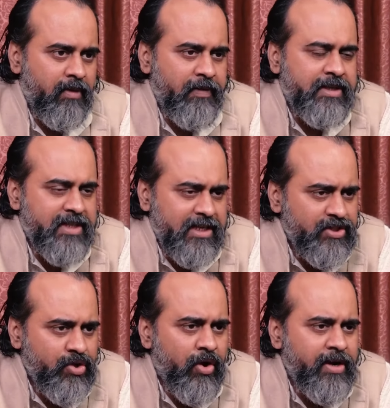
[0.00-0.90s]
we
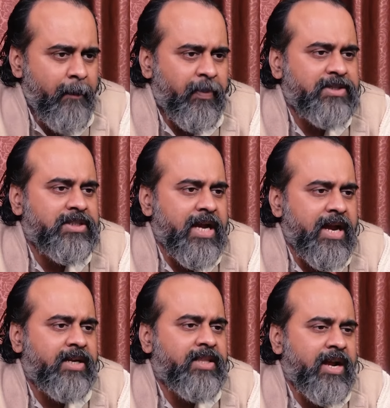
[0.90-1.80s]
just don't
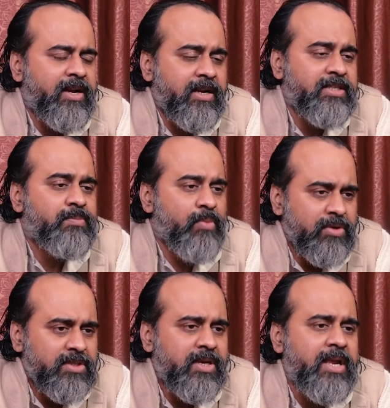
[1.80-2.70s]
appreciate that it is
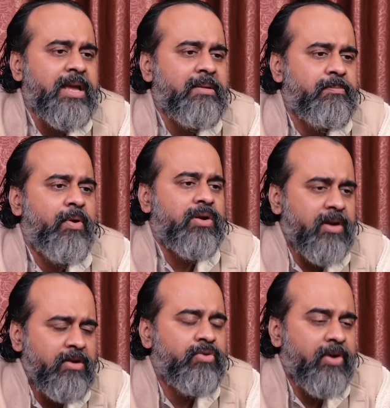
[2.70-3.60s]
mostly
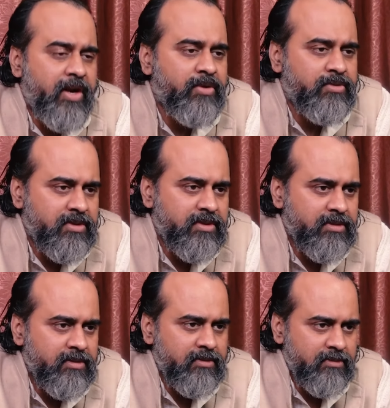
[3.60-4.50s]
important to reduce.